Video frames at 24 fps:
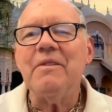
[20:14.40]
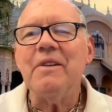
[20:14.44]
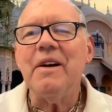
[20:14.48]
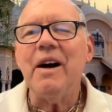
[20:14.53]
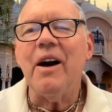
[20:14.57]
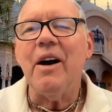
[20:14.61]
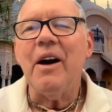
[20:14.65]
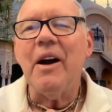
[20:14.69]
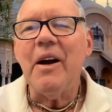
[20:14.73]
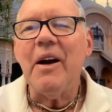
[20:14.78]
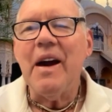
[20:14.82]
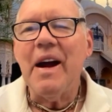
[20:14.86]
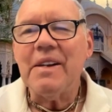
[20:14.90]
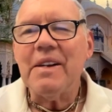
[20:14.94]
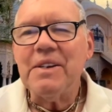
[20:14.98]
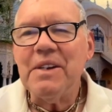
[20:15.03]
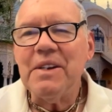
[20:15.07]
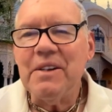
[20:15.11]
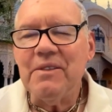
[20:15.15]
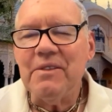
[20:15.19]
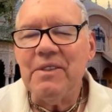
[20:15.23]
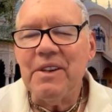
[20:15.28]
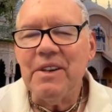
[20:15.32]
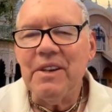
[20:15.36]
Our
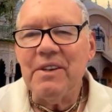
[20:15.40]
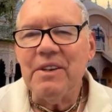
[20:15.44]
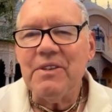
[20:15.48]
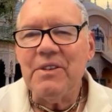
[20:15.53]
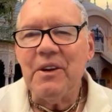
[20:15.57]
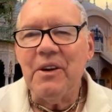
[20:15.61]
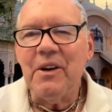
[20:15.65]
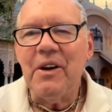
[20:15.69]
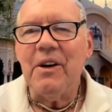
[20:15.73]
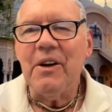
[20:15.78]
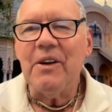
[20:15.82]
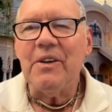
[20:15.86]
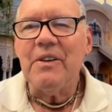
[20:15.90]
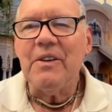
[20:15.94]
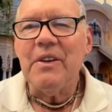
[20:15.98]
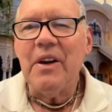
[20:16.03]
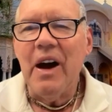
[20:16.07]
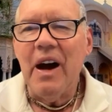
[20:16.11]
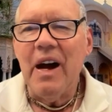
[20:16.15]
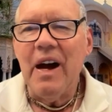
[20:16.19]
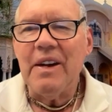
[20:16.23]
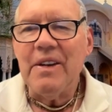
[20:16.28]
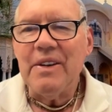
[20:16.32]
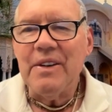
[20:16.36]
activities are
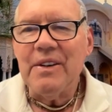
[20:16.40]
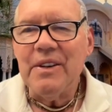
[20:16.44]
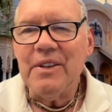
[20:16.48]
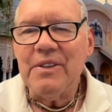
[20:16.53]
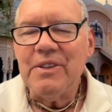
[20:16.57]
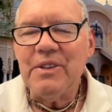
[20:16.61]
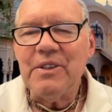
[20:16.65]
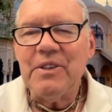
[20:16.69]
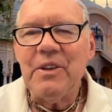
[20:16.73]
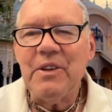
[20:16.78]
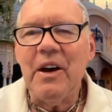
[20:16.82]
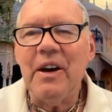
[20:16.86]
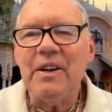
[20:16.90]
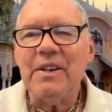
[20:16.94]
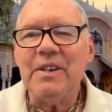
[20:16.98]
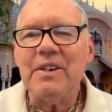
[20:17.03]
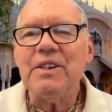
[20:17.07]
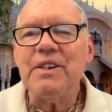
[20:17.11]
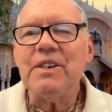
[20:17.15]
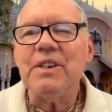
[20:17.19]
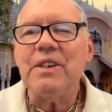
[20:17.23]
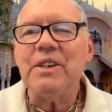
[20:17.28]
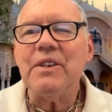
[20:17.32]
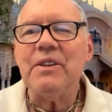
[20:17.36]
not
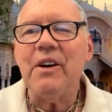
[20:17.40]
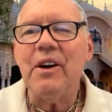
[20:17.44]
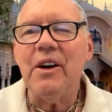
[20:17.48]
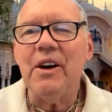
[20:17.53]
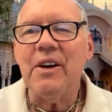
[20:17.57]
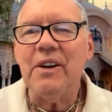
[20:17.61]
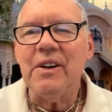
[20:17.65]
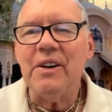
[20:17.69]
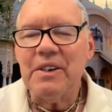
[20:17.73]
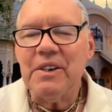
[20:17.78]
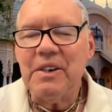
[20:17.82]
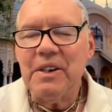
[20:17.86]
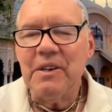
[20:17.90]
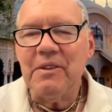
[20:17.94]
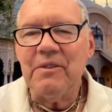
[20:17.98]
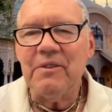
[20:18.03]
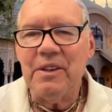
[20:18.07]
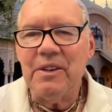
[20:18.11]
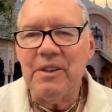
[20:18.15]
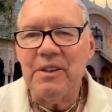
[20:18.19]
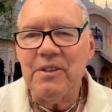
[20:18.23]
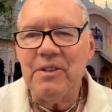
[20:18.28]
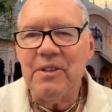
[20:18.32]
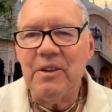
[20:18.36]
astonishing. Our
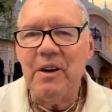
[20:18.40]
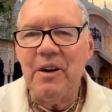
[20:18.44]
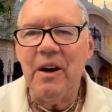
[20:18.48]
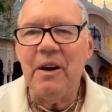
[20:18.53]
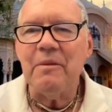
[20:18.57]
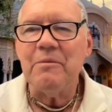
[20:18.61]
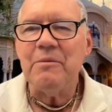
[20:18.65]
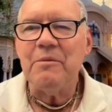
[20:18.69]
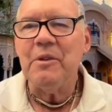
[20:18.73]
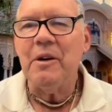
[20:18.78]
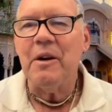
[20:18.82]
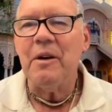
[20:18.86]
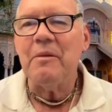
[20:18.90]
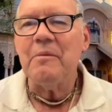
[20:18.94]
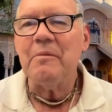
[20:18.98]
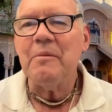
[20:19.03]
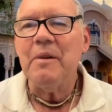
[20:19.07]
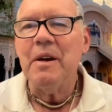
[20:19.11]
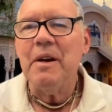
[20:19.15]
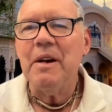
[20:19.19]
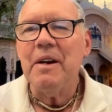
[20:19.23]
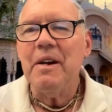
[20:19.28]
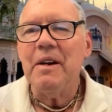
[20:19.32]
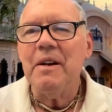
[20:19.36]
activities are humdrum,
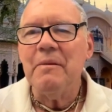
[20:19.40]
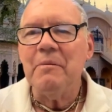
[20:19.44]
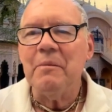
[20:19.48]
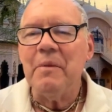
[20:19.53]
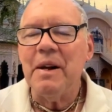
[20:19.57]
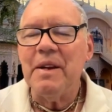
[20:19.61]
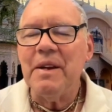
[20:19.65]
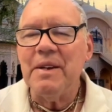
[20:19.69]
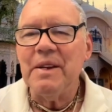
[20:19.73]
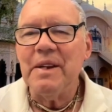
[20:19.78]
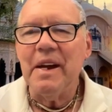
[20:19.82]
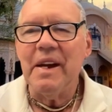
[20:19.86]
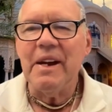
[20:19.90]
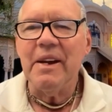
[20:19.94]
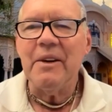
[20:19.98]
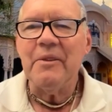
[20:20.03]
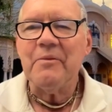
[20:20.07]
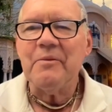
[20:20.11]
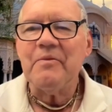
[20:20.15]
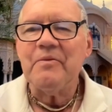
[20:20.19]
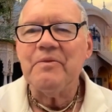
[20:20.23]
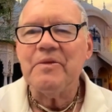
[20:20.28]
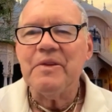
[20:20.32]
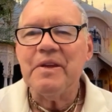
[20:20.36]

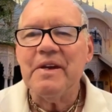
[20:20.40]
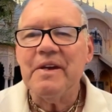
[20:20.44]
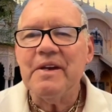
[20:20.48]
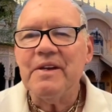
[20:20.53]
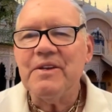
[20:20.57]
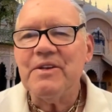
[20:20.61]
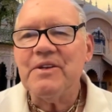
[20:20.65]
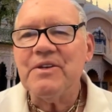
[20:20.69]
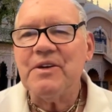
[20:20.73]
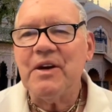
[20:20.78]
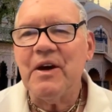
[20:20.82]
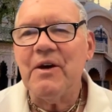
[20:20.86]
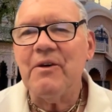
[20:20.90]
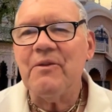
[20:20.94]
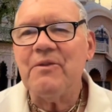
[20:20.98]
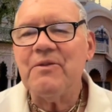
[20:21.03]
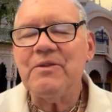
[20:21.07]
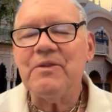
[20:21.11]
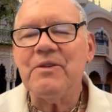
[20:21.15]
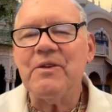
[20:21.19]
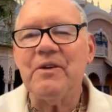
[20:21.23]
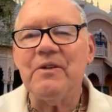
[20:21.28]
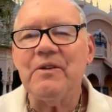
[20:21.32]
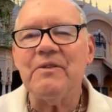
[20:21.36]
mundane,
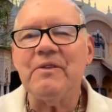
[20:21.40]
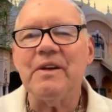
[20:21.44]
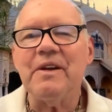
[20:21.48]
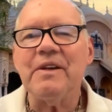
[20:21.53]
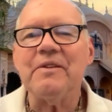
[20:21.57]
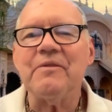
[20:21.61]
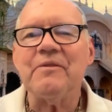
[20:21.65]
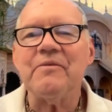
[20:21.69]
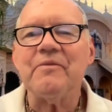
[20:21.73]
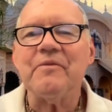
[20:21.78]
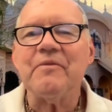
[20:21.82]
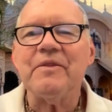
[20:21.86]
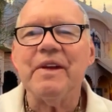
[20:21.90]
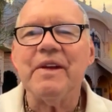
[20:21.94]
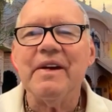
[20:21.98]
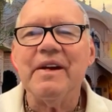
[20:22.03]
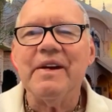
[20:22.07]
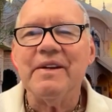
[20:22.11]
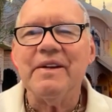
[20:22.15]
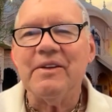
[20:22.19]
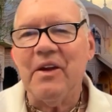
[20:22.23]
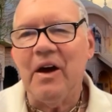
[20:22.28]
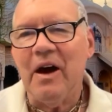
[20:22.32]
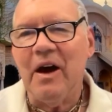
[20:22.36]
self-serving,
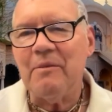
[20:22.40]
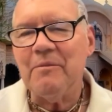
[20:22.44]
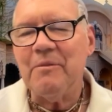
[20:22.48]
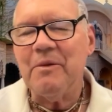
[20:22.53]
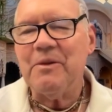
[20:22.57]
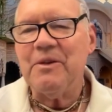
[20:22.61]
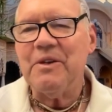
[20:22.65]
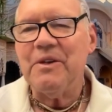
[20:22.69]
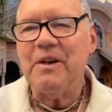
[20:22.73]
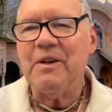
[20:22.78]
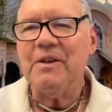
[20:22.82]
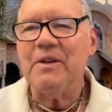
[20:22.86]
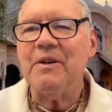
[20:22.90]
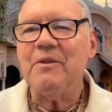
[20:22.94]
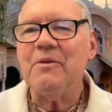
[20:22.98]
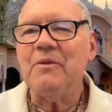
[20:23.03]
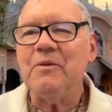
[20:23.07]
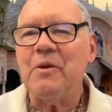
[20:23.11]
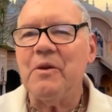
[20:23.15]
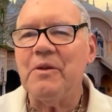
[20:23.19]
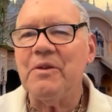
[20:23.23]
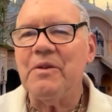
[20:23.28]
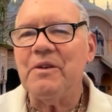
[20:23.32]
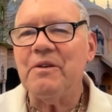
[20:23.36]
not particularly
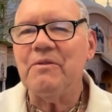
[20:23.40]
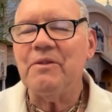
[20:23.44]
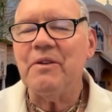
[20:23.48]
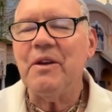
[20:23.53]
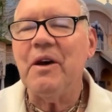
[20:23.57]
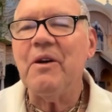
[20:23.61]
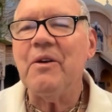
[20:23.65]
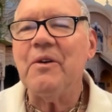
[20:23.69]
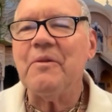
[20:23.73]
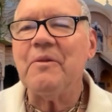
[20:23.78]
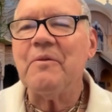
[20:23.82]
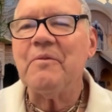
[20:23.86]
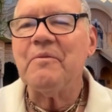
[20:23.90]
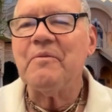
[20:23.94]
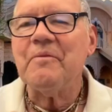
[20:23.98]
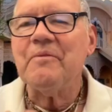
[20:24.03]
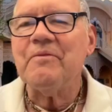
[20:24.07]
worthy of note.